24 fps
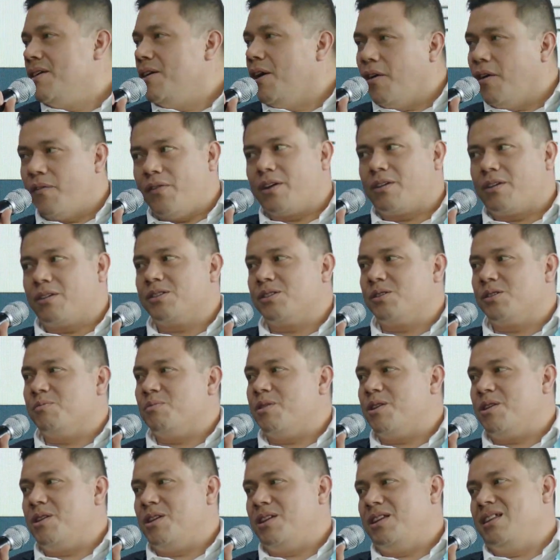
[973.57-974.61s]
of the
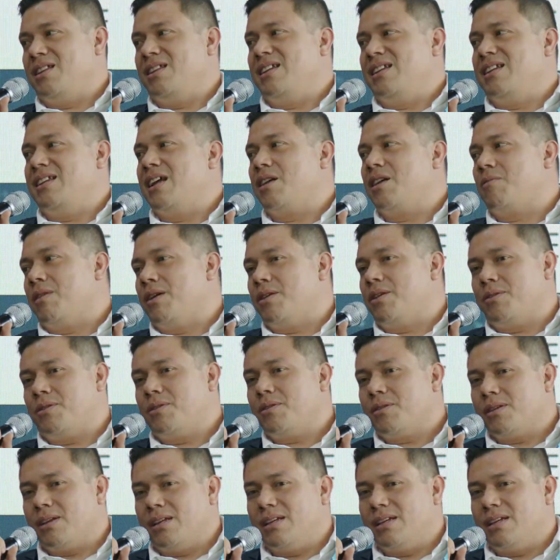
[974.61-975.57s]
customer in Ecuador?